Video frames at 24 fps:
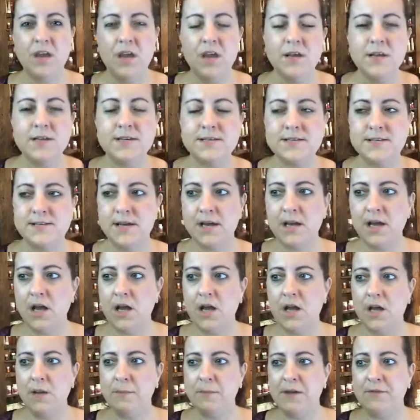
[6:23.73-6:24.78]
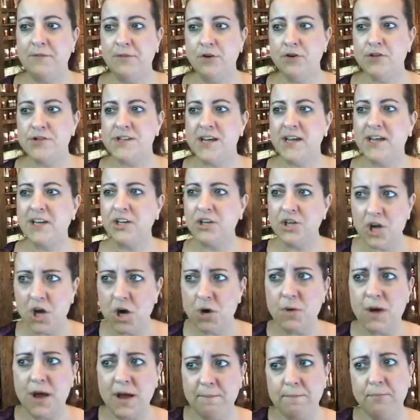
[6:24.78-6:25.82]
So, if you're saying,
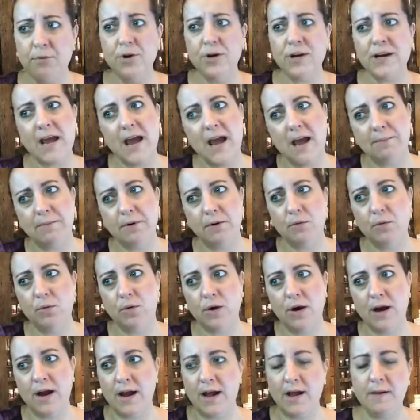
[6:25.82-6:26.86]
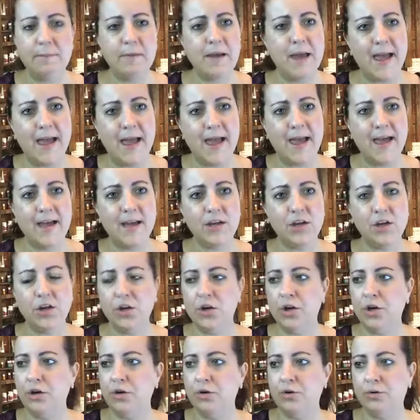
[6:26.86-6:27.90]
no, I'm pretty happy where I'm at, you
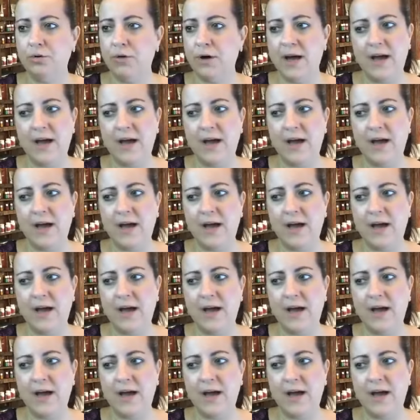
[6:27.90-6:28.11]
know,